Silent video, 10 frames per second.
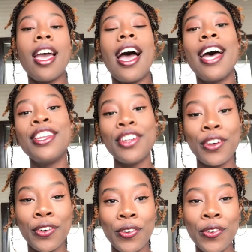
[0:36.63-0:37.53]
I
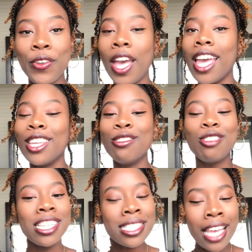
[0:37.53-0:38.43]
know you
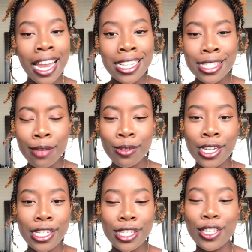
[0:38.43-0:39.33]
just got accepted
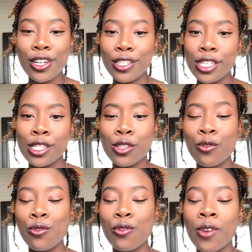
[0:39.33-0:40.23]
into nursing
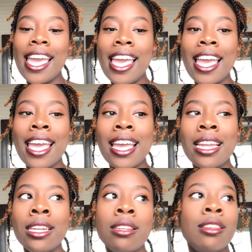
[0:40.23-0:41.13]
school and